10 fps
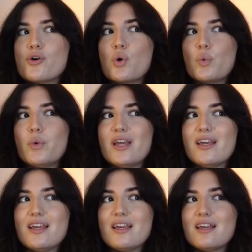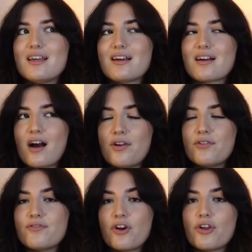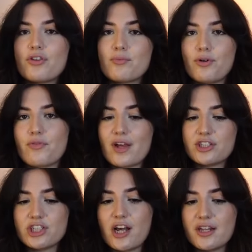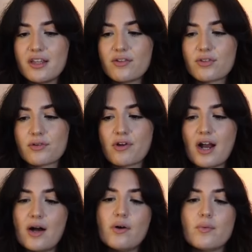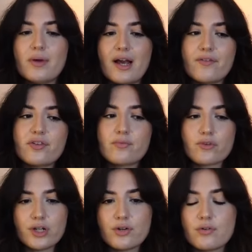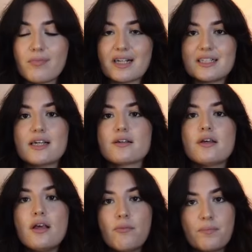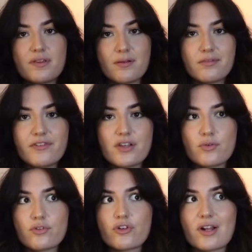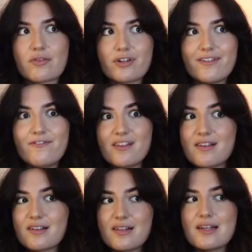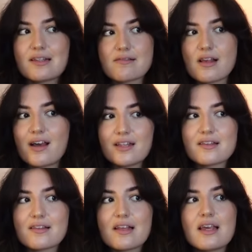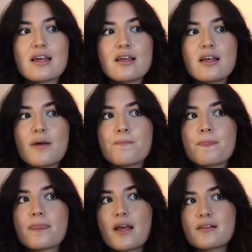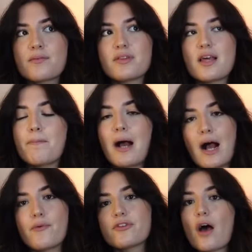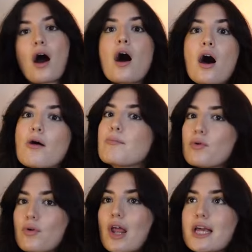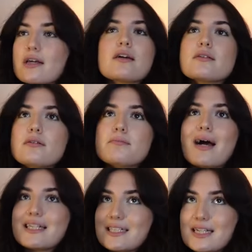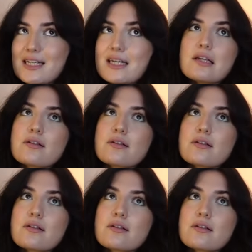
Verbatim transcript: we kind of follow them on their journeys throughout and we have some really cool magic but some of it is also like really physicsy and sciency and some of their powers are more like magicy